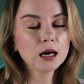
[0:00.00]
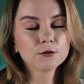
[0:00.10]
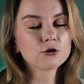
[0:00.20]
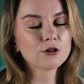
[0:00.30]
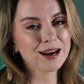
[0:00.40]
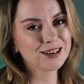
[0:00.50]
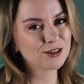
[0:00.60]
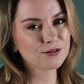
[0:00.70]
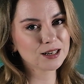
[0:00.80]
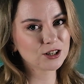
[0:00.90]
and variety
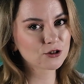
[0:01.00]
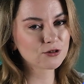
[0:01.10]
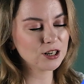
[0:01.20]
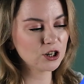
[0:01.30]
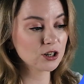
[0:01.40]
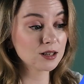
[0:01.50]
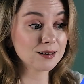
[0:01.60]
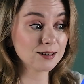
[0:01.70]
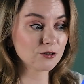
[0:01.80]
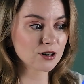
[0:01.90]
of integrations
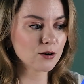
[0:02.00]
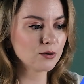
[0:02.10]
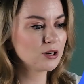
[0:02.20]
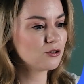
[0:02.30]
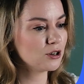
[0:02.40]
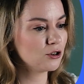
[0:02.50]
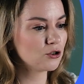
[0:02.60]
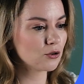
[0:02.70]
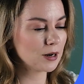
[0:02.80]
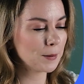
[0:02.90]
that you're going to
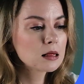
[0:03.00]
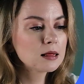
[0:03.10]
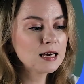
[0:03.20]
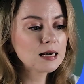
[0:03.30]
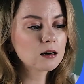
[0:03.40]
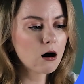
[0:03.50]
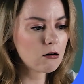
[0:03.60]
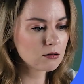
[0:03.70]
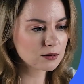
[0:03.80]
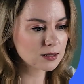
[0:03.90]
enjoy. The
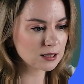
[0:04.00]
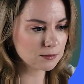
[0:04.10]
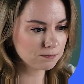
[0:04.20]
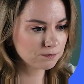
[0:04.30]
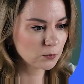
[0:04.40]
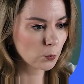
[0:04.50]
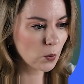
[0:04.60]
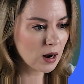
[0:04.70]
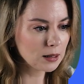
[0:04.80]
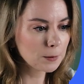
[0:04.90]
cons,
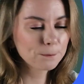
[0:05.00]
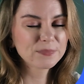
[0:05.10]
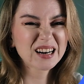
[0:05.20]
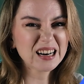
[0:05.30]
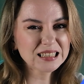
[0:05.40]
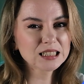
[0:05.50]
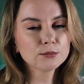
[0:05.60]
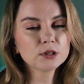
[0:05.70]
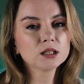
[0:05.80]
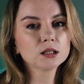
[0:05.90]
well,
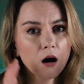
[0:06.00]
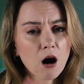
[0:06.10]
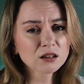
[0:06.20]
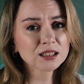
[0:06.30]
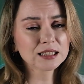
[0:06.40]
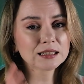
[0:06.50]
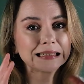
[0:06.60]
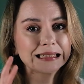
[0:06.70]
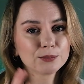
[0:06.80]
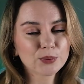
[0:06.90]
customers constantly
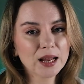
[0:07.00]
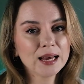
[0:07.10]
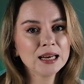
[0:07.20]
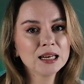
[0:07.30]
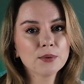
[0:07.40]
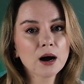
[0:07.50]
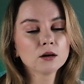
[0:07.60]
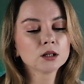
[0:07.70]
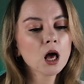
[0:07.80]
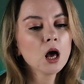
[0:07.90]
complain
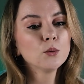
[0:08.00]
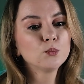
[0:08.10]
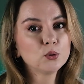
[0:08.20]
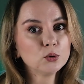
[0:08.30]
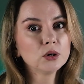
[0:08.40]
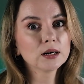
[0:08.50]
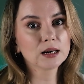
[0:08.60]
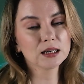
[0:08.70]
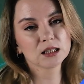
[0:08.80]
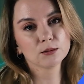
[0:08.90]
about poor
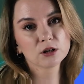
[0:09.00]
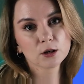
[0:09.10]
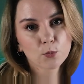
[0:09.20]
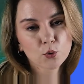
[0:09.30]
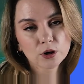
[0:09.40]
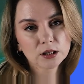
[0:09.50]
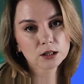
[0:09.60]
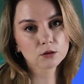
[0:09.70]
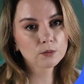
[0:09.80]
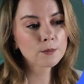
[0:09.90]
customer support.
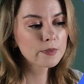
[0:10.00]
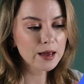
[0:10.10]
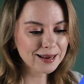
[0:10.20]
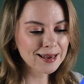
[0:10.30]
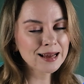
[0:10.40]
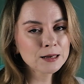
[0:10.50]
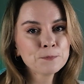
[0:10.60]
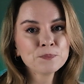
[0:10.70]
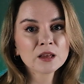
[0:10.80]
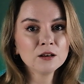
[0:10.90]
So again,
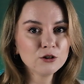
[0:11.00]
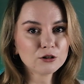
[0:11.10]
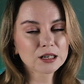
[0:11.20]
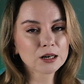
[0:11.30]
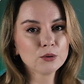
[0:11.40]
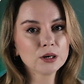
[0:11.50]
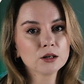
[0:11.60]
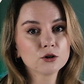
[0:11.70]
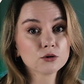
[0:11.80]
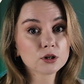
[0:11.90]
you're going
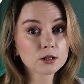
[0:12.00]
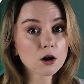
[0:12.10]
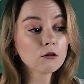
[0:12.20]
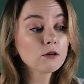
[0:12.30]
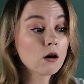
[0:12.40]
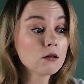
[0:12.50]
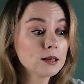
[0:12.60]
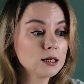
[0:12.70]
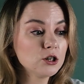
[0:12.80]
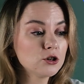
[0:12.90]
to solve all
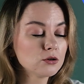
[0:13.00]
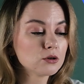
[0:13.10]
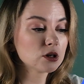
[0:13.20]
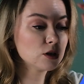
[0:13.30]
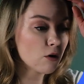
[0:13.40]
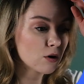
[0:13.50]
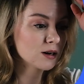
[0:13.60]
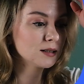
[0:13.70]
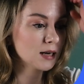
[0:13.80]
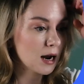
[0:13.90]
the issues
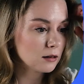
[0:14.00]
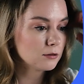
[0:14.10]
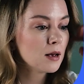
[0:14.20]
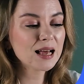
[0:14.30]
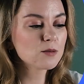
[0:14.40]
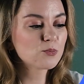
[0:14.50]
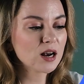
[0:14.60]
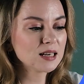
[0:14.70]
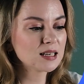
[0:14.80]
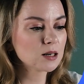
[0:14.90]
yourself. And the
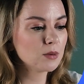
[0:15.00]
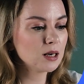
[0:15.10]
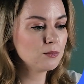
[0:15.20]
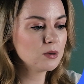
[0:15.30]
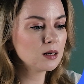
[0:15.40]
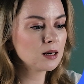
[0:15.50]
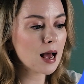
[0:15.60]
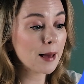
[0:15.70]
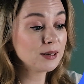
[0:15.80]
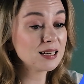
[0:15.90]
pricing may be
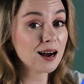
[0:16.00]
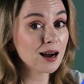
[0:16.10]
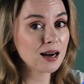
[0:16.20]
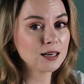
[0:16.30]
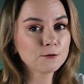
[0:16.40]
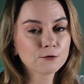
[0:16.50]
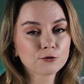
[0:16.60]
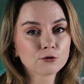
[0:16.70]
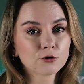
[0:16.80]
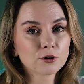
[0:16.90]
a bit high
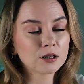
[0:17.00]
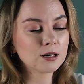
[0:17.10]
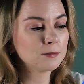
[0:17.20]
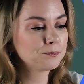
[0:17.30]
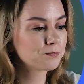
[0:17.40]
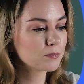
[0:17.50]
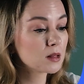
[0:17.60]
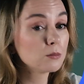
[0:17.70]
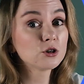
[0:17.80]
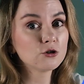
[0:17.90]
for
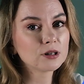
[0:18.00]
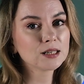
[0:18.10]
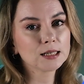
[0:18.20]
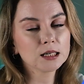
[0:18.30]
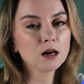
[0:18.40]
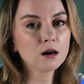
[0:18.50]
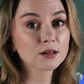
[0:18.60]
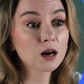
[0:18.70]
the majority of the